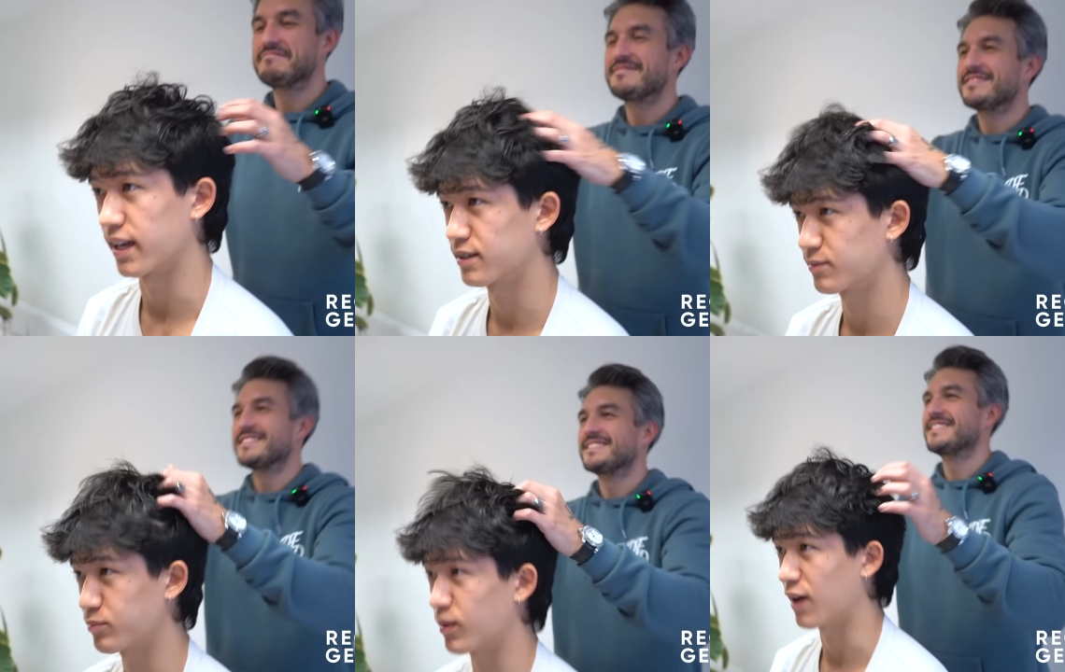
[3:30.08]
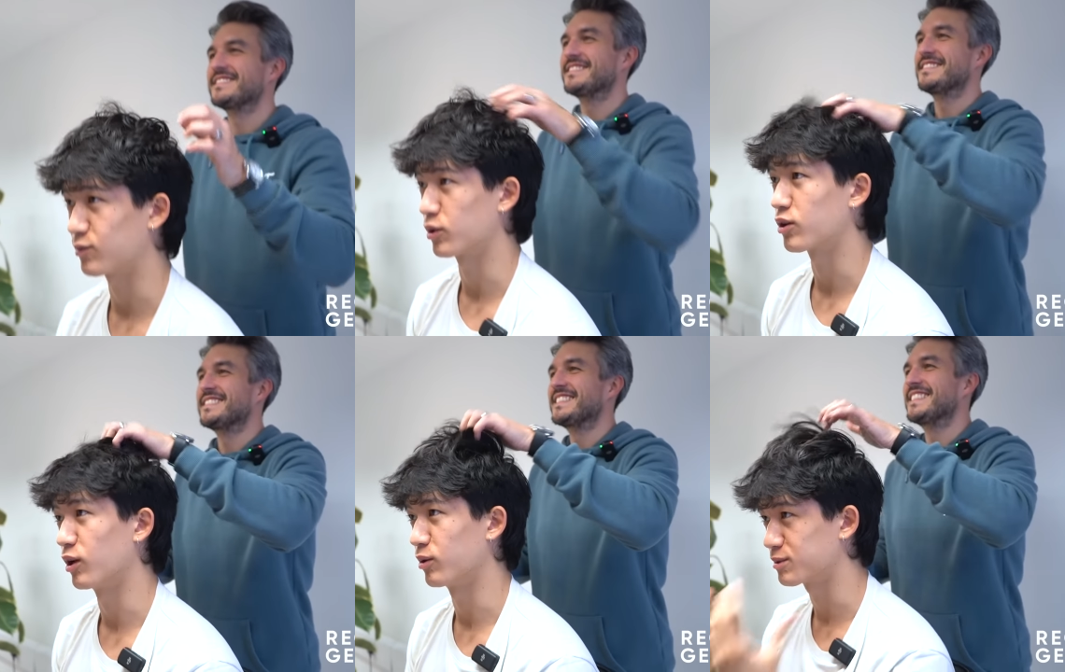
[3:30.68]
Speaker 1: like after the
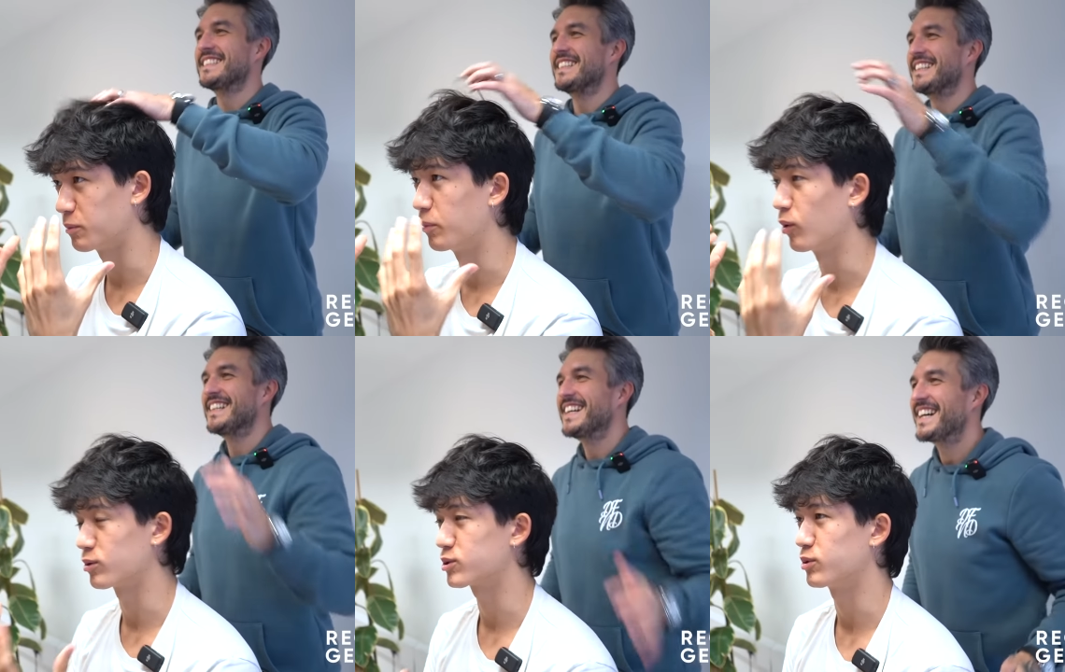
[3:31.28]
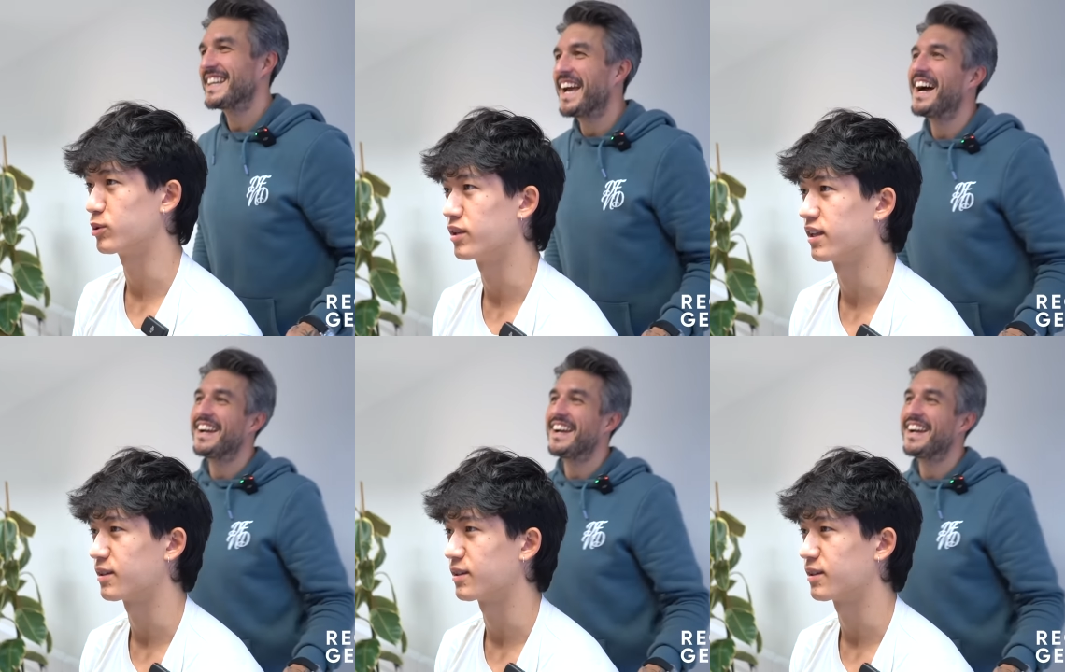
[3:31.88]
cut, it looks a lot shorter. Yeah,